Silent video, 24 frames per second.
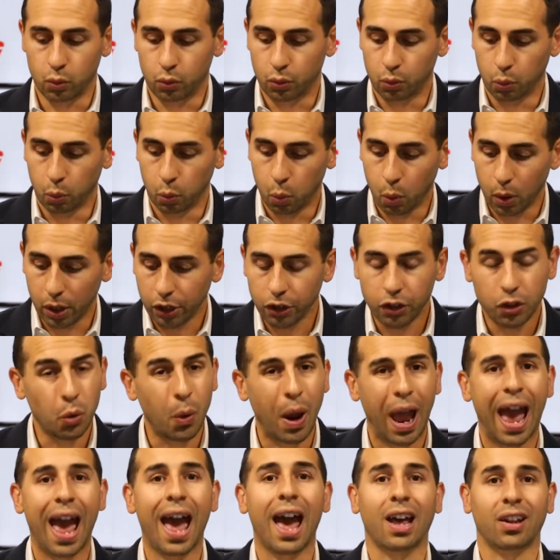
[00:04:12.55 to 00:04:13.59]
What did you
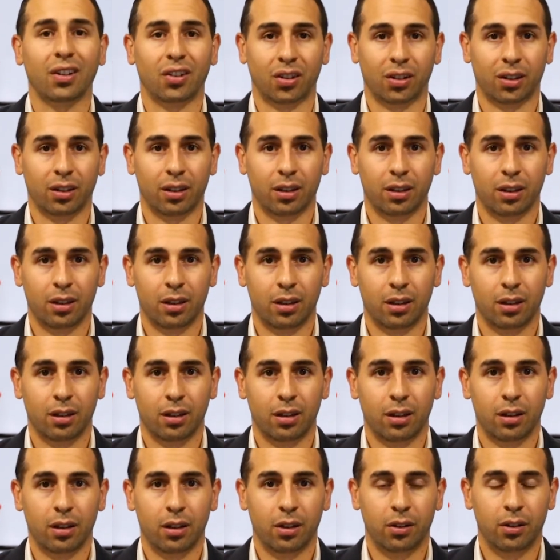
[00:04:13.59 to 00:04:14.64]
ask
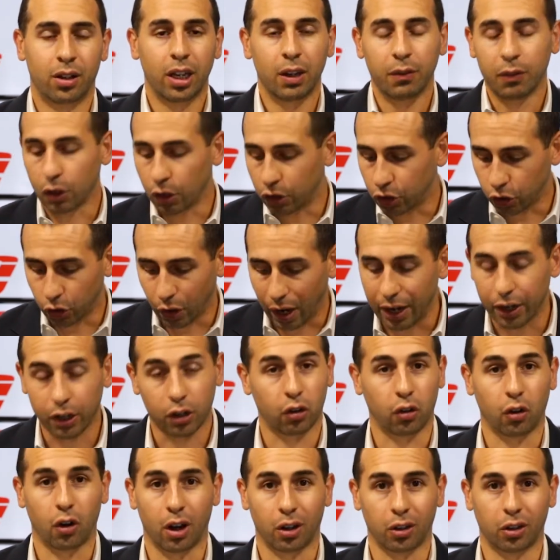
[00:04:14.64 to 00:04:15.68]
to even try to
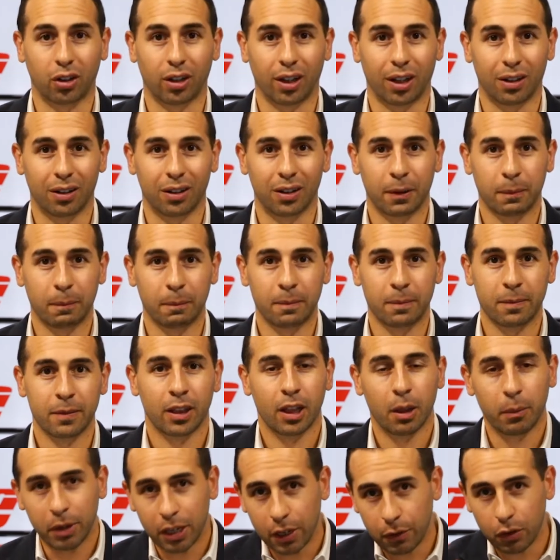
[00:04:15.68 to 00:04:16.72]
cross-sell?
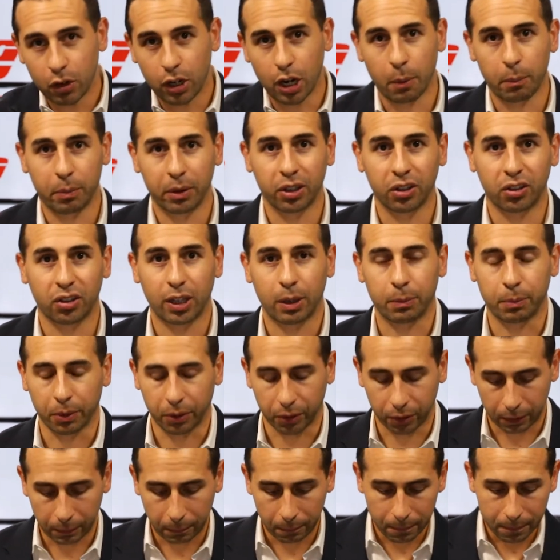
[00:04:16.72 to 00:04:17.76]
Let me give you a couple
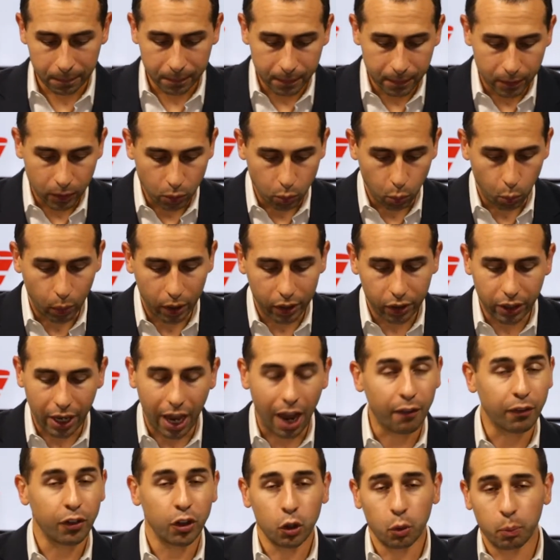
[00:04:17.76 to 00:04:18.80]
examples.
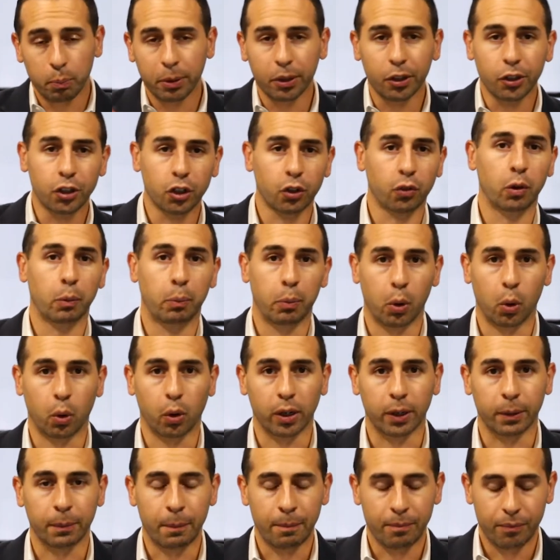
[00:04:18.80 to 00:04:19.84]
After you build your
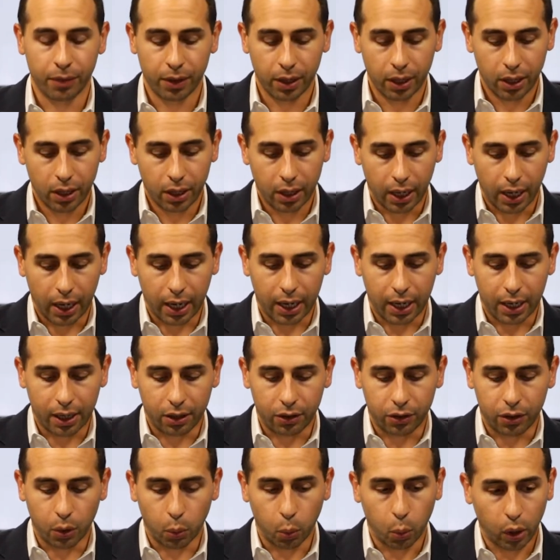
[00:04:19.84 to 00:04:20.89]
rapport
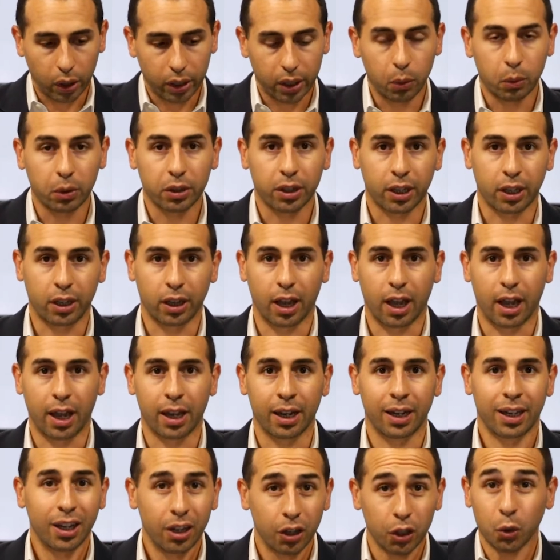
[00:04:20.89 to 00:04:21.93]
and you're working with the
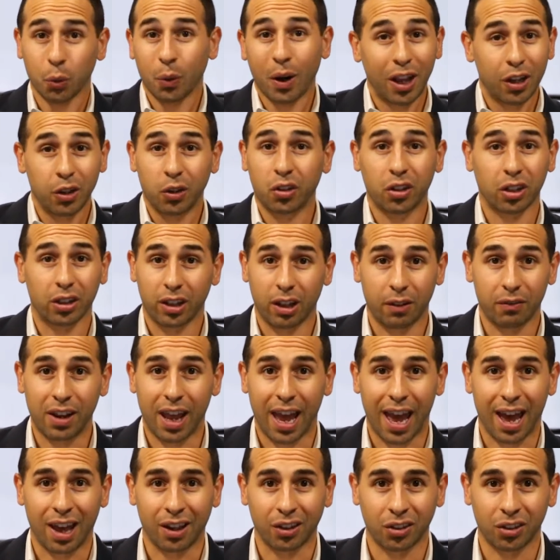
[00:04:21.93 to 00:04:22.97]
client, here's what I used to love to
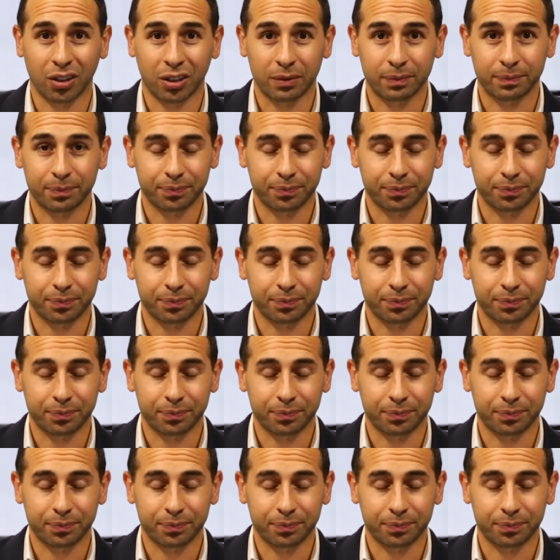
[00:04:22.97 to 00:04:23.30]
ask.